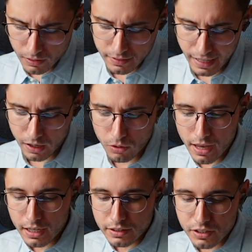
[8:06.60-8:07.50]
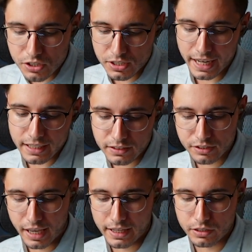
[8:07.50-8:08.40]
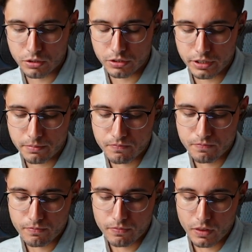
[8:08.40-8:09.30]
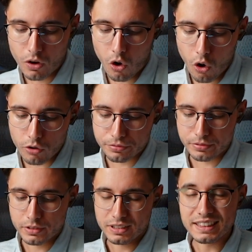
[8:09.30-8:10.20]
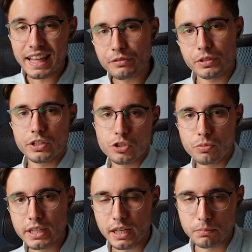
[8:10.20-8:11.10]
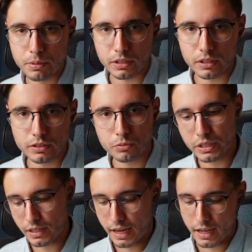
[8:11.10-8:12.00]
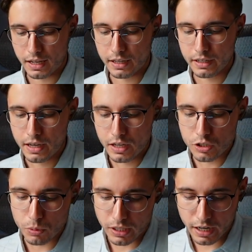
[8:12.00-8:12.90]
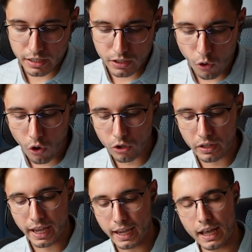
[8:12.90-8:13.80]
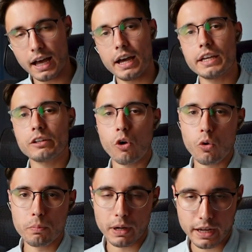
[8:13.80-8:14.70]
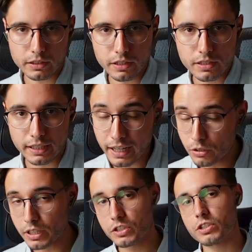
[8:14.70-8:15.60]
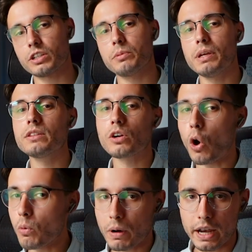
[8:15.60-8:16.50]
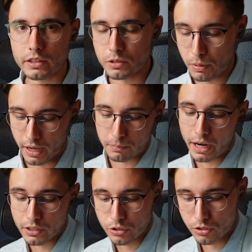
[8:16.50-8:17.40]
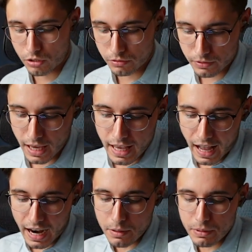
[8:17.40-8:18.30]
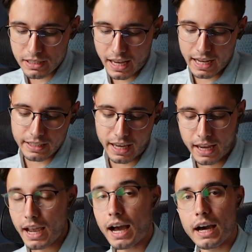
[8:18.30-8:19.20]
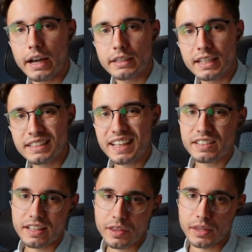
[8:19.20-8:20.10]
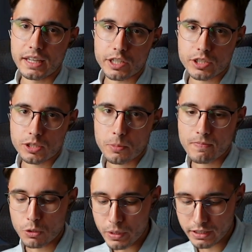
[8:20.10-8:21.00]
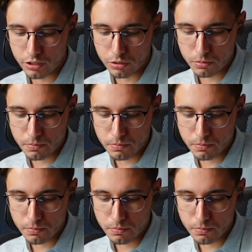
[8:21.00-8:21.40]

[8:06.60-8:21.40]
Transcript: Now, the second category of leverage we can build with AI is what I call AI copilots. And I don't necessarily mean the Copilot by Microsoft. I mean any AI that thinks with you.